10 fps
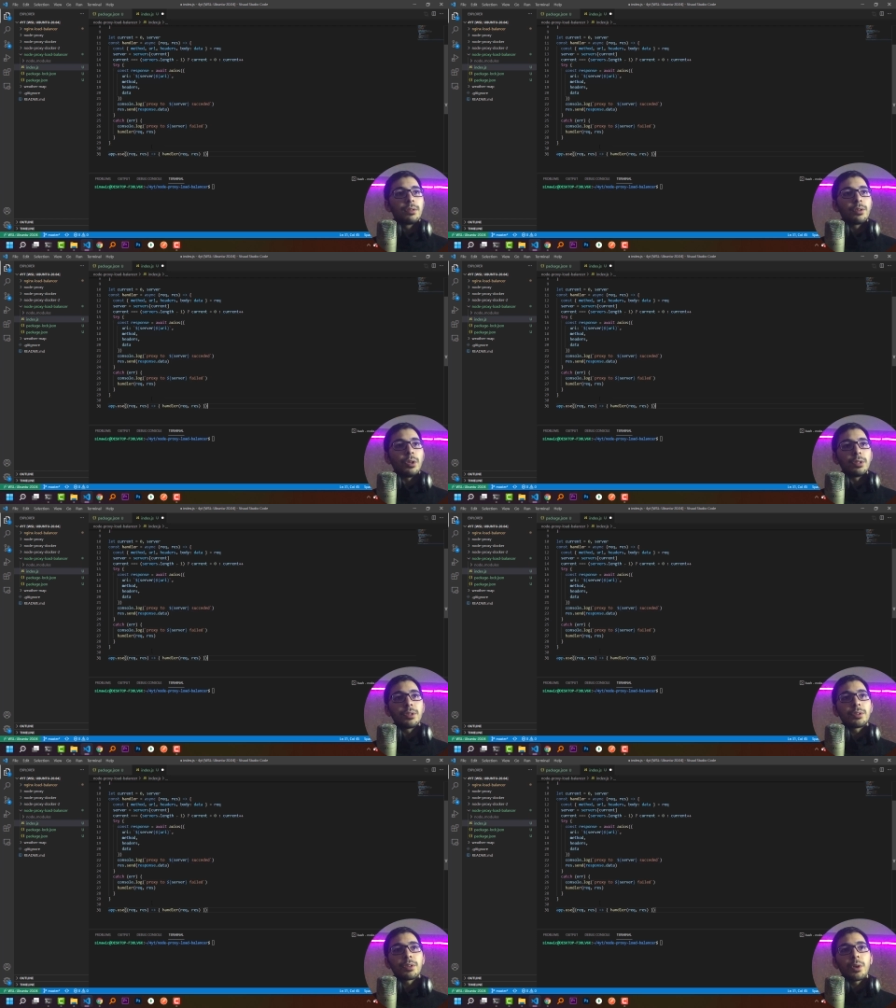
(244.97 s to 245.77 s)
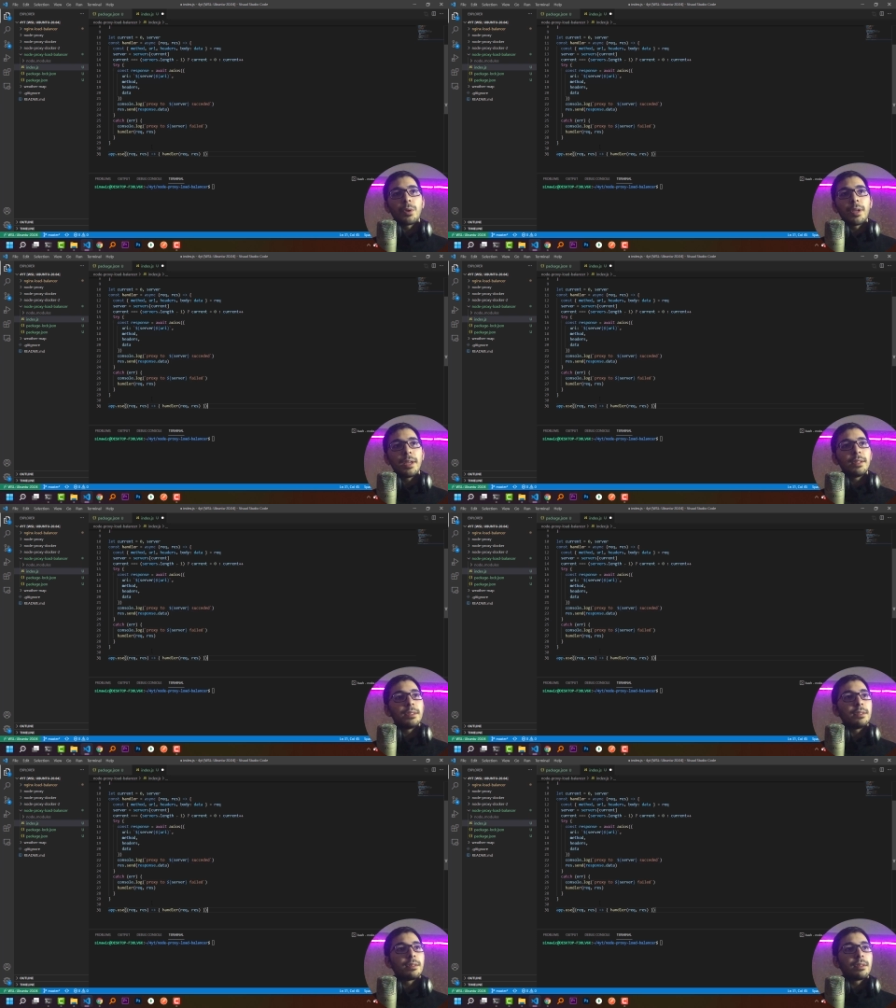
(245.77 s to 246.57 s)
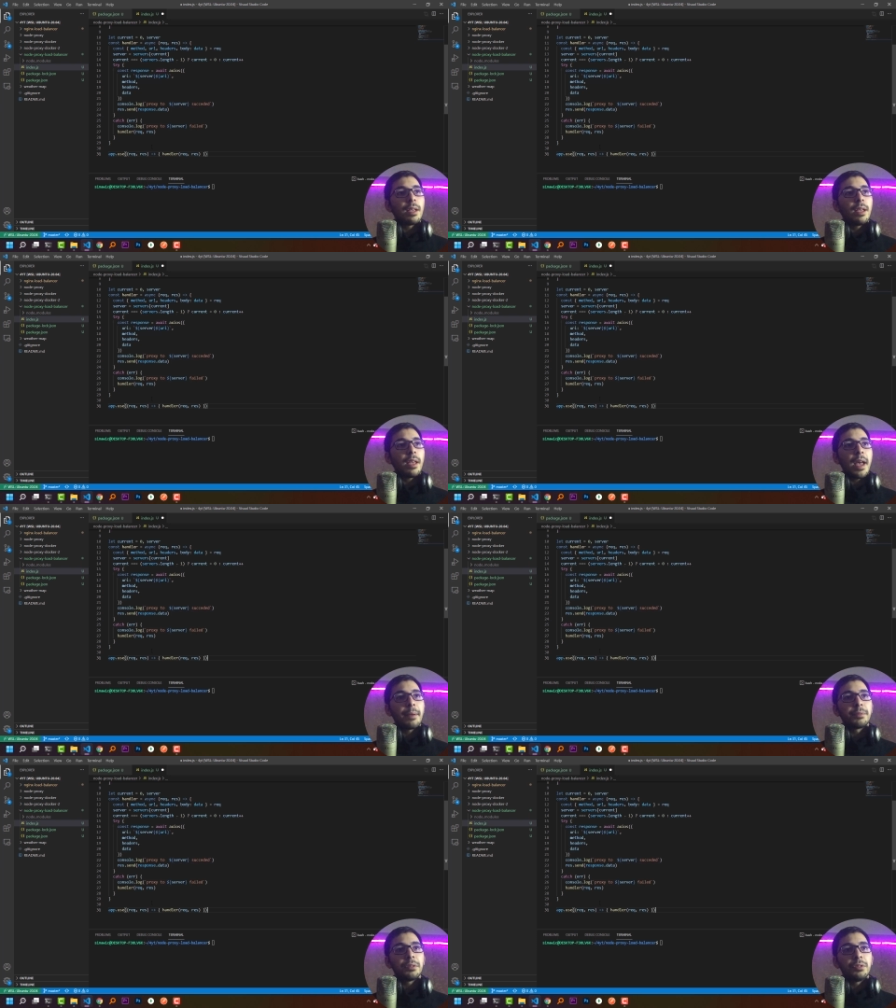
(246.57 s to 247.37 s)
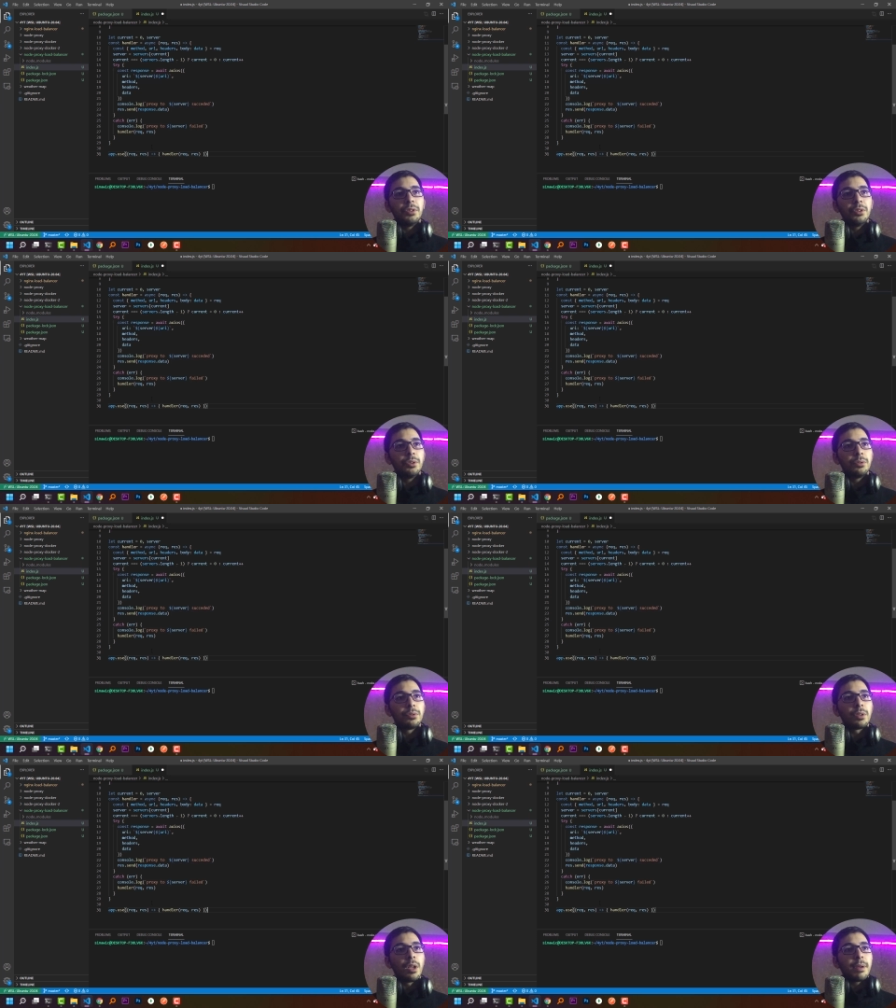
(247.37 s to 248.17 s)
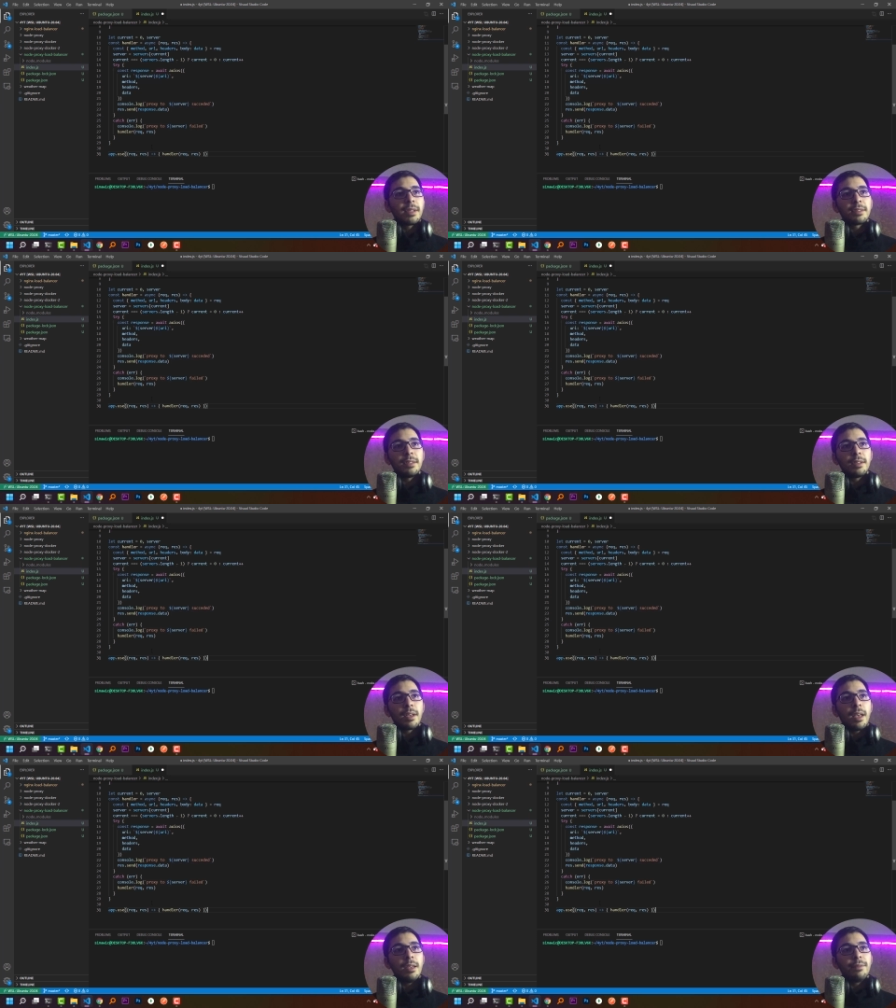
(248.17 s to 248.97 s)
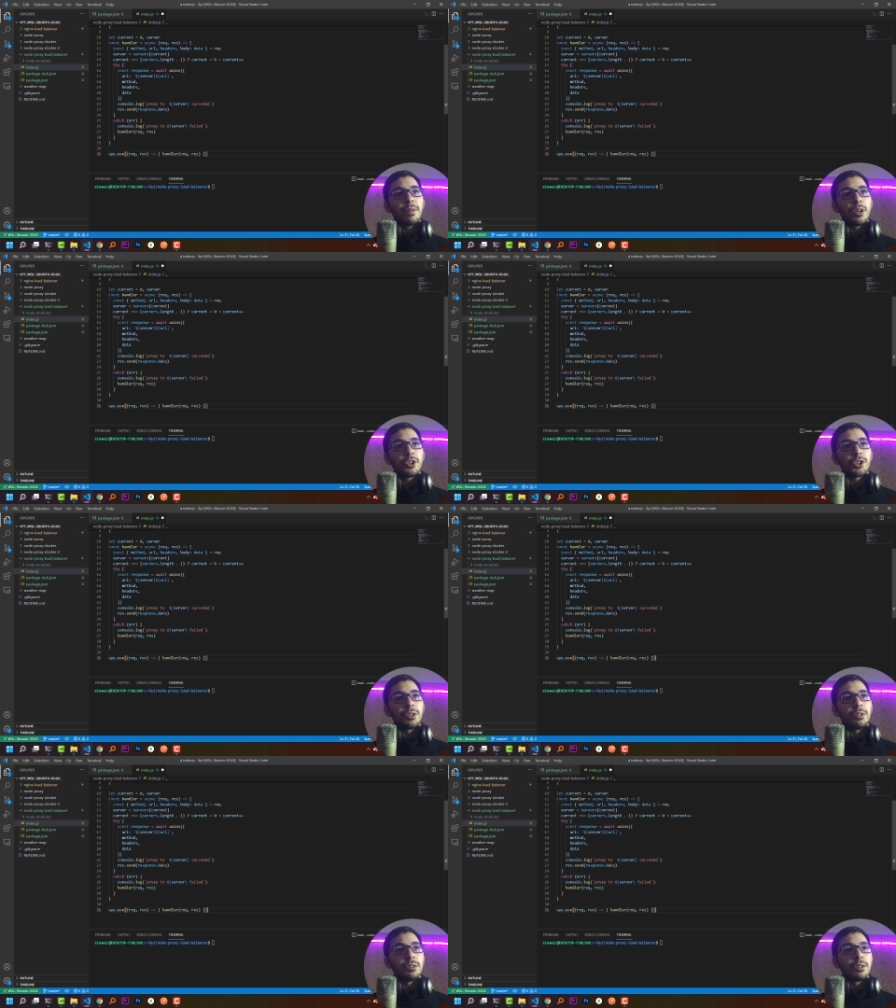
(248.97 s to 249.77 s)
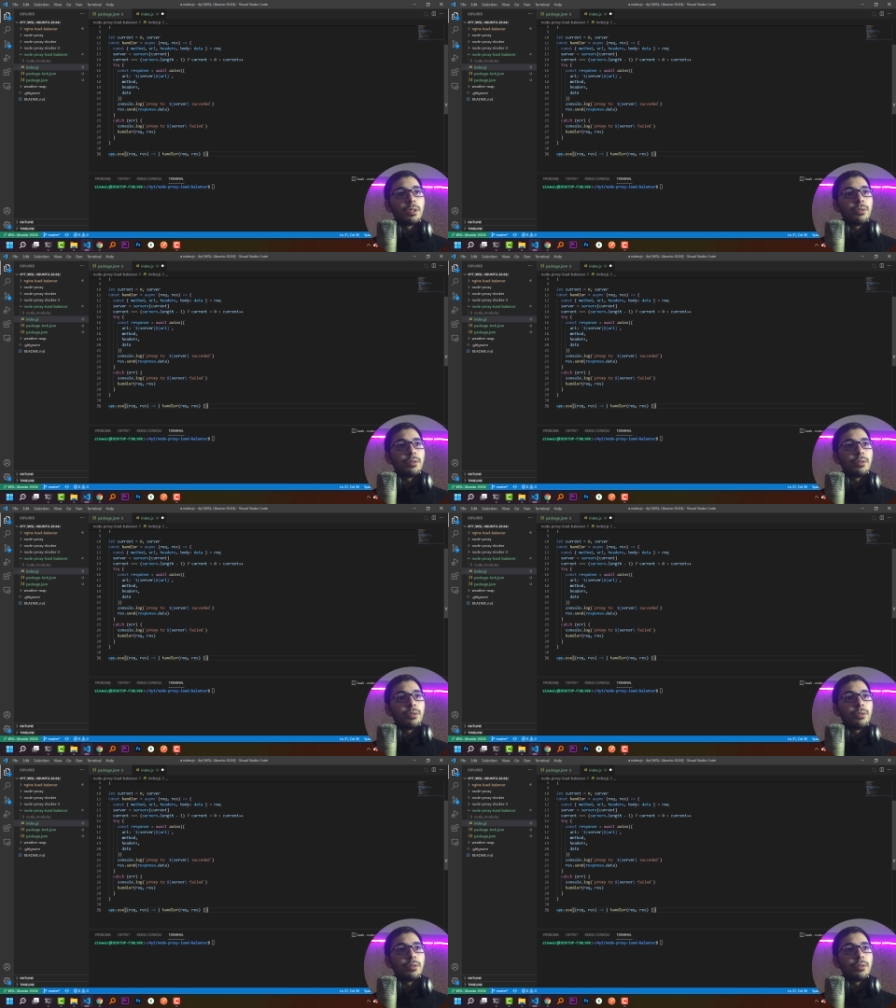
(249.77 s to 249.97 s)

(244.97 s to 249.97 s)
So I'll just go ahead and say after use passing a function